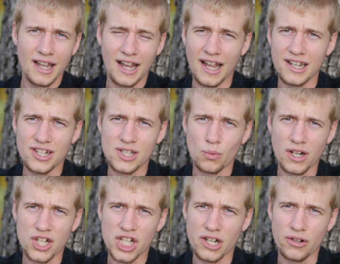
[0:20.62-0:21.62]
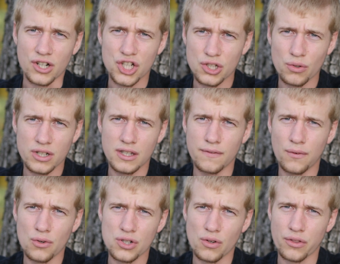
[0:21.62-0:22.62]
I just want to share a short
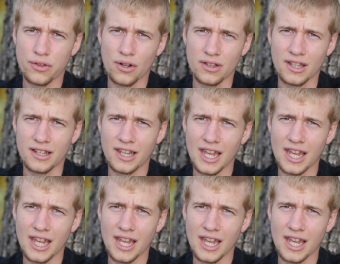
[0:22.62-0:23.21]
devotional thought that